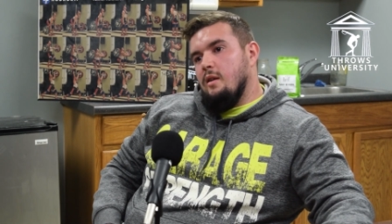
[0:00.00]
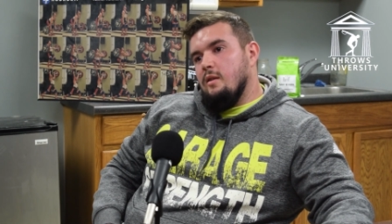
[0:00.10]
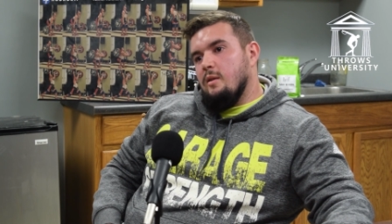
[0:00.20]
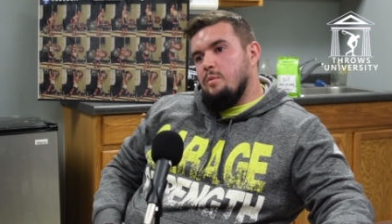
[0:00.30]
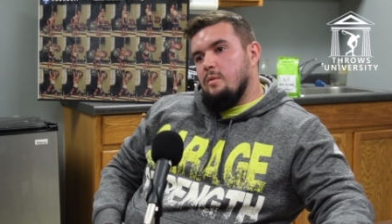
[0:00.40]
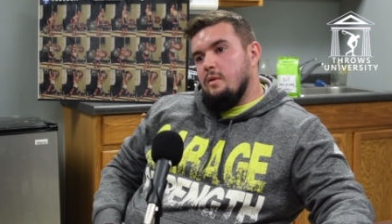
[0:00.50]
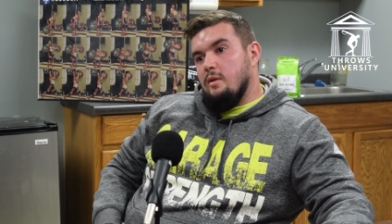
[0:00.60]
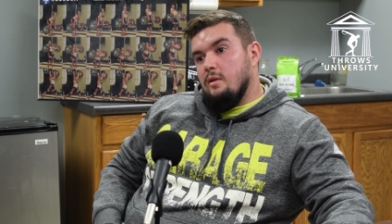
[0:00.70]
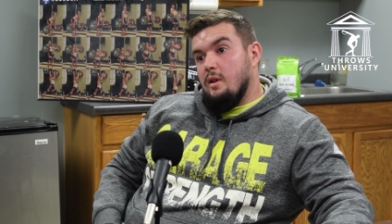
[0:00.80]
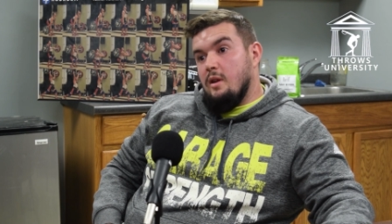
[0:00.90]
Alex.
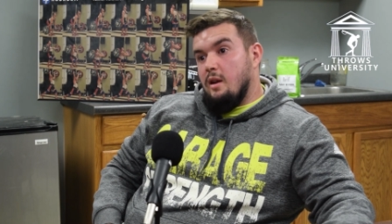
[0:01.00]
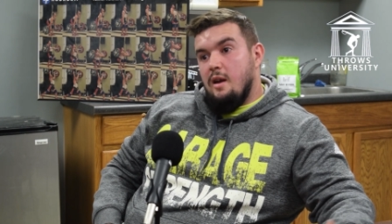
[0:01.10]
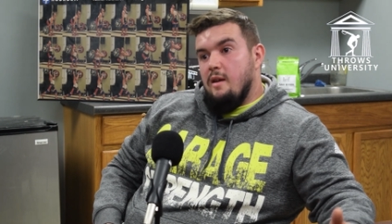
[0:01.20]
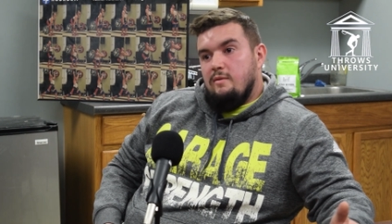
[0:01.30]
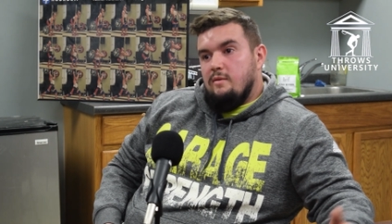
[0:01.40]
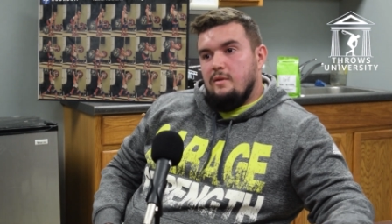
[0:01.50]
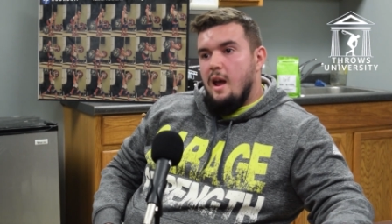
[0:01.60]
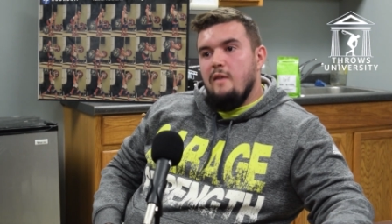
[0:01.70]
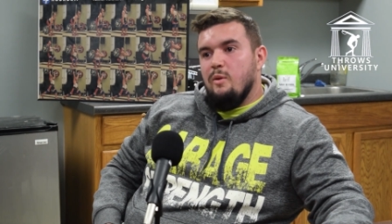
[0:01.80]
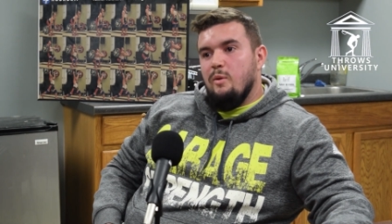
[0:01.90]
It, like e-
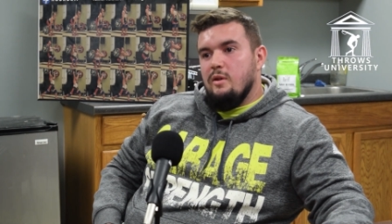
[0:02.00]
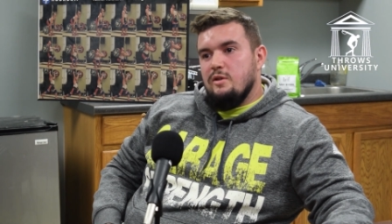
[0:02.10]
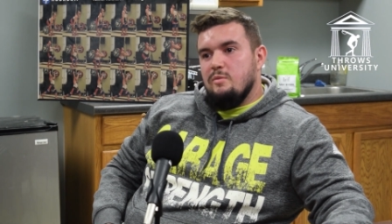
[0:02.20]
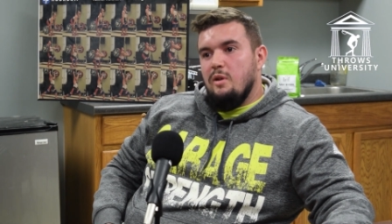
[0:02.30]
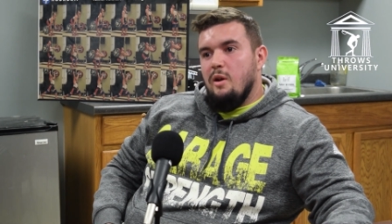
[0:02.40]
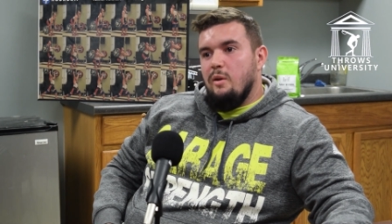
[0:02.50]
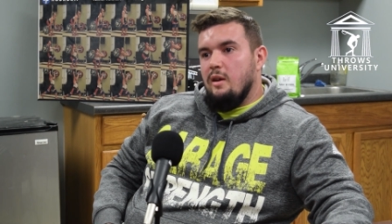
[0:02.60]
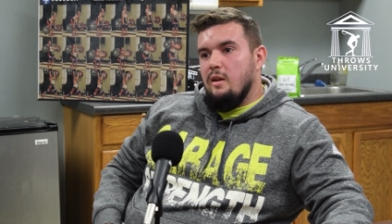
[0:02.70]
everyone just blowing